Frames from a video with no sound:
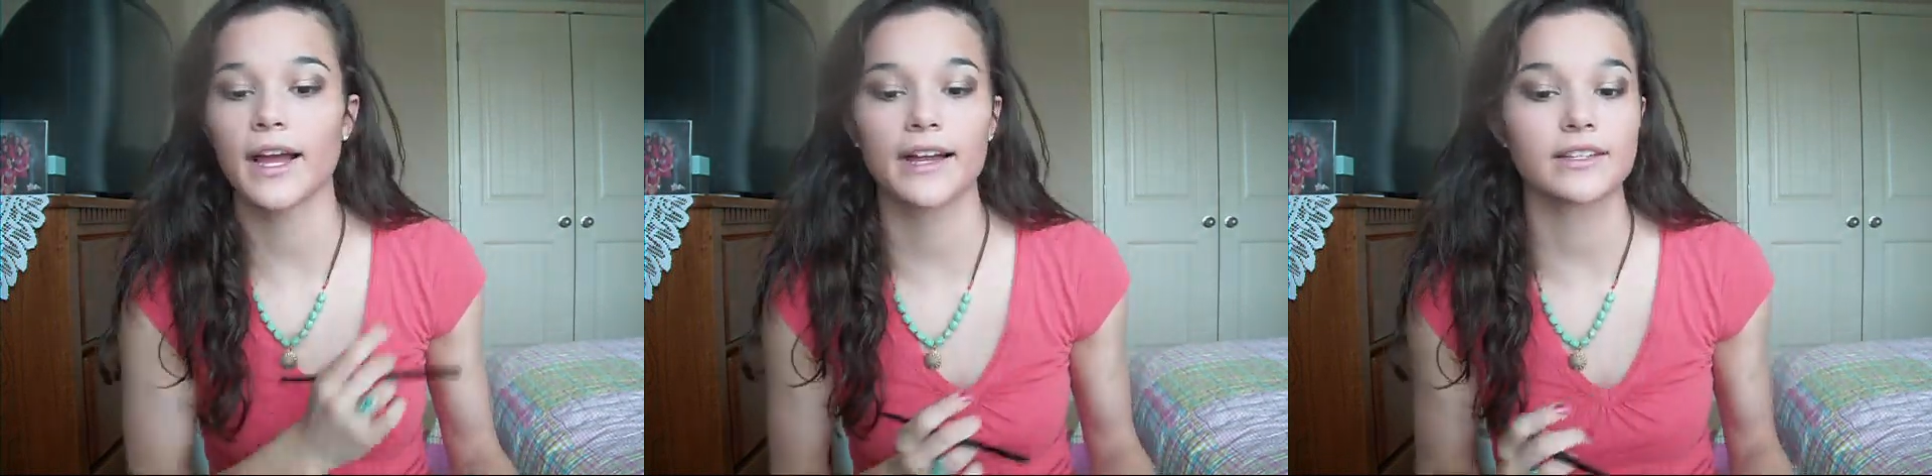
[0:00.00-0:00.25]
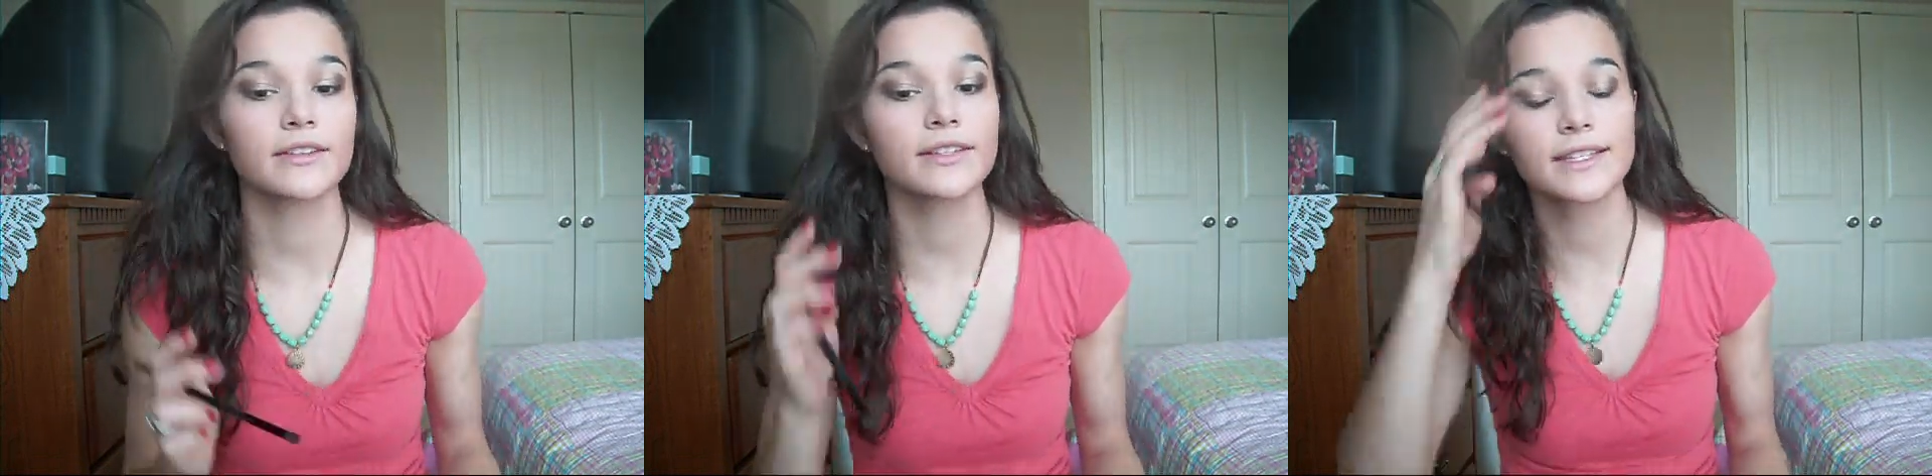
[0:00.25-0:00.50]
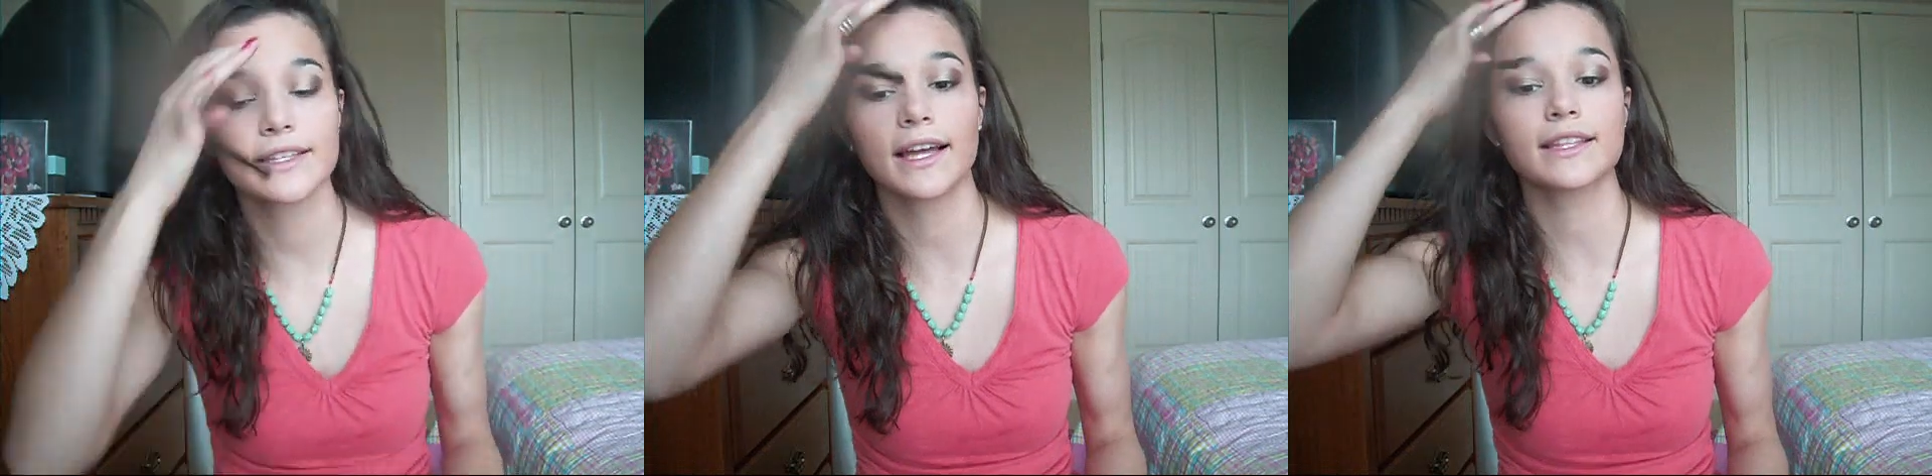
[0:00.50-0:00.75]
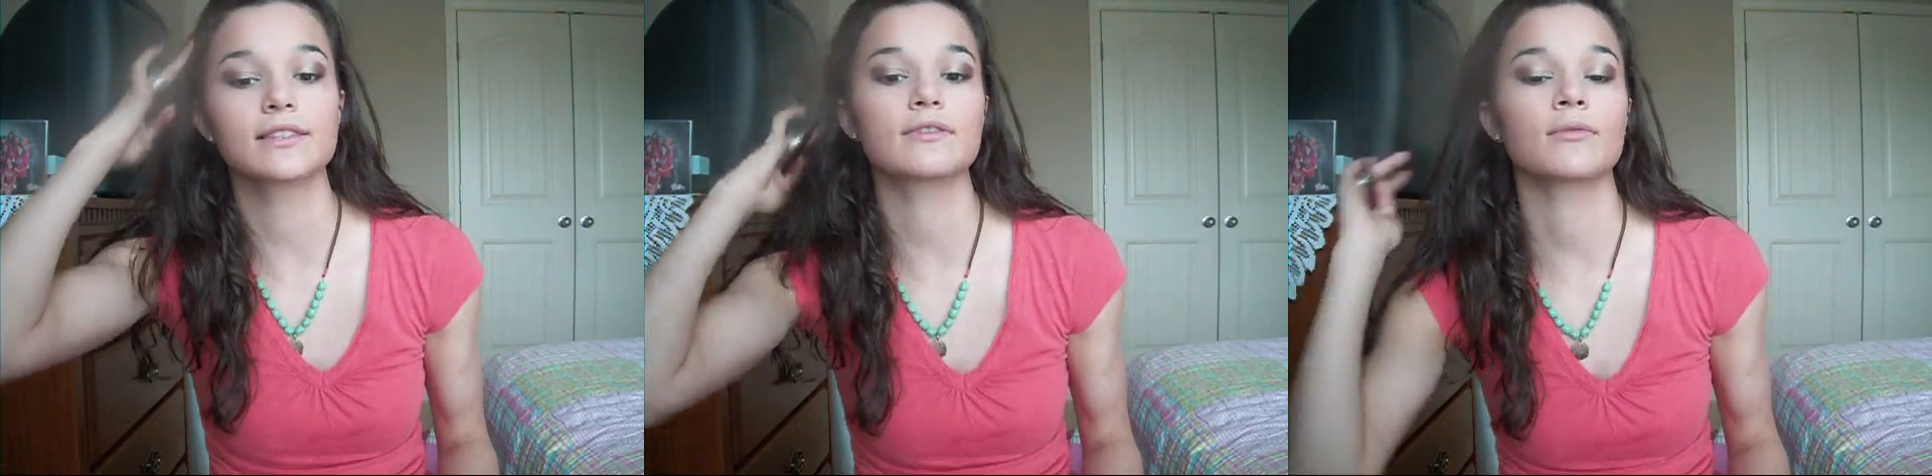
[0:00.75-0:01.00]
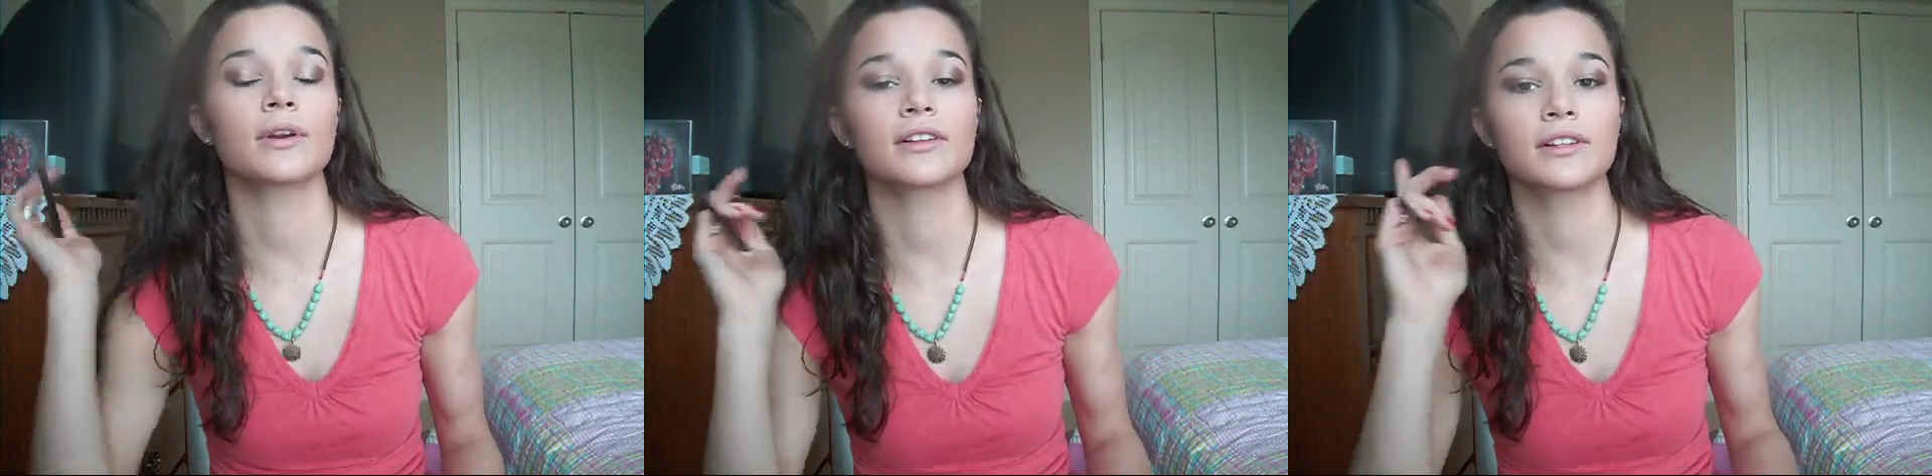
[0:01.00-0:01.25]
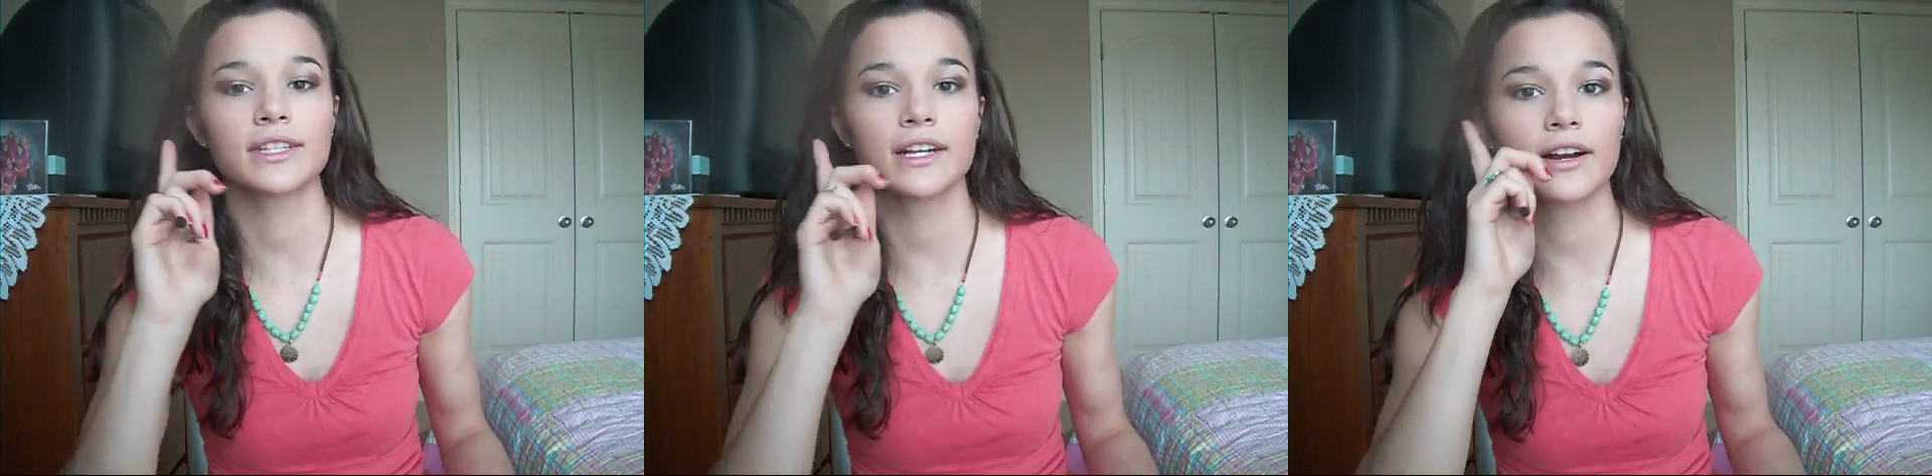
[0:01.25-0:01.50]
as you can see, that's what it
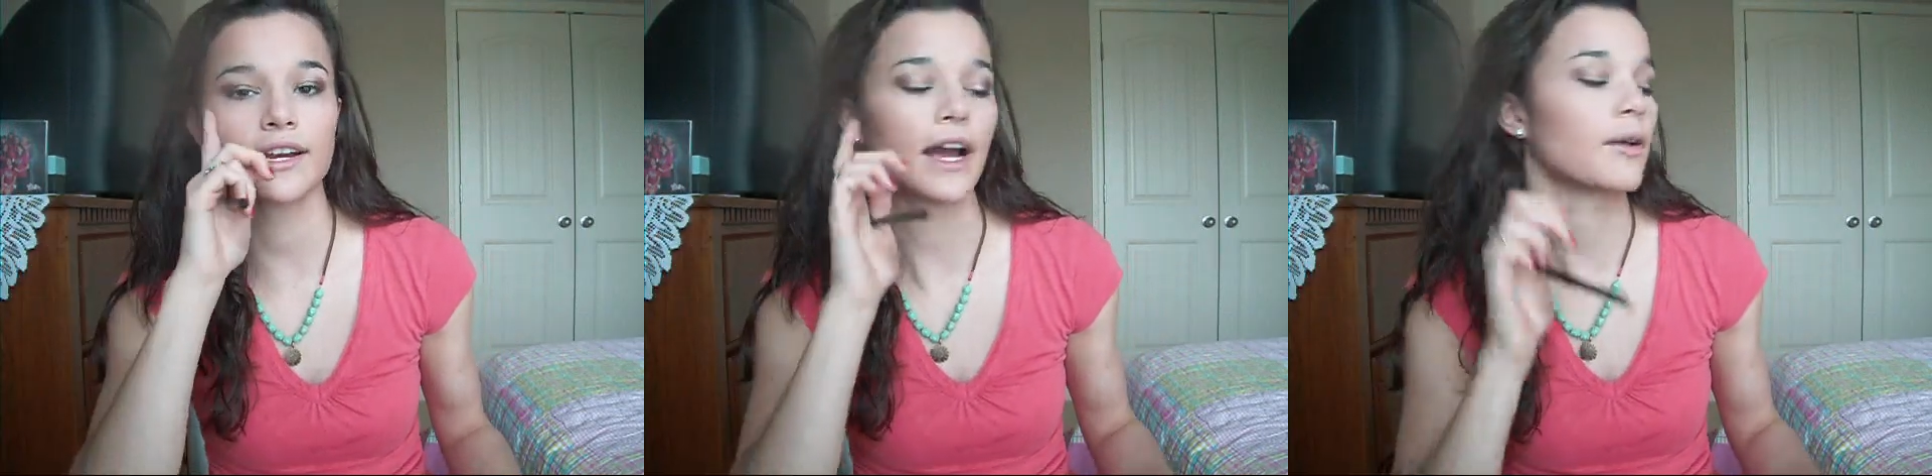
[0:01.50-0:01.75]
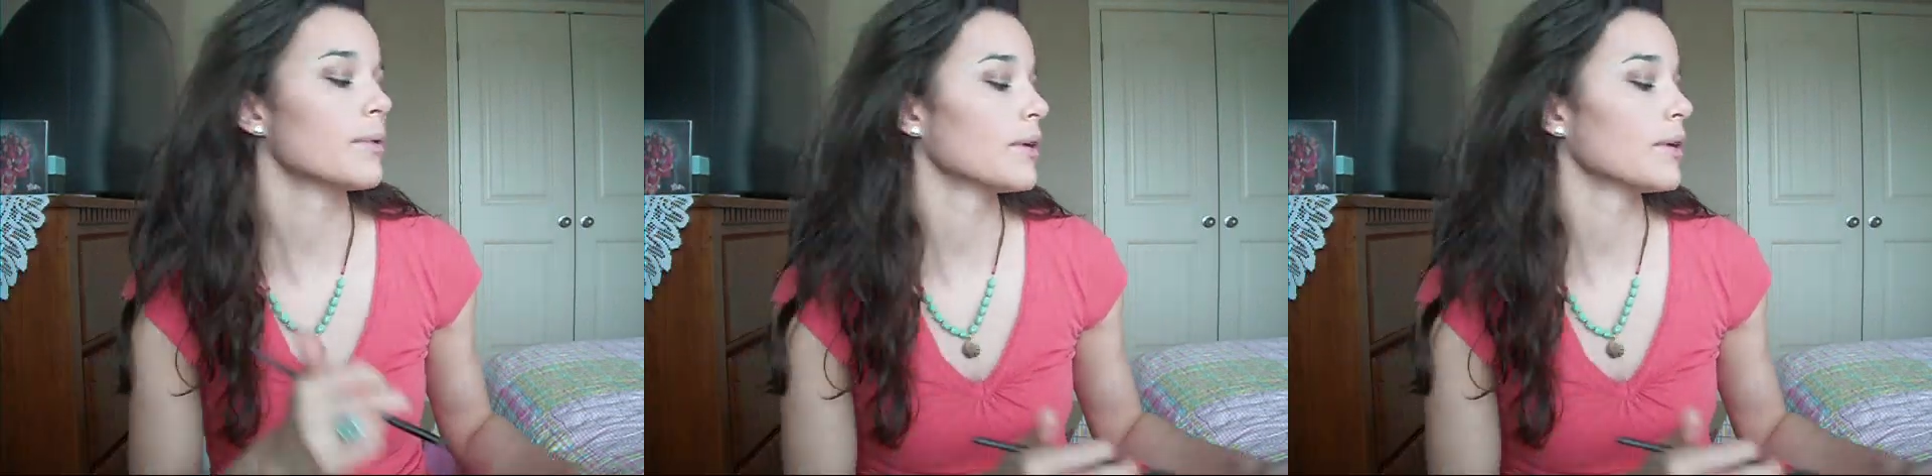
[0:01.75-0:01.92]
looks like right now,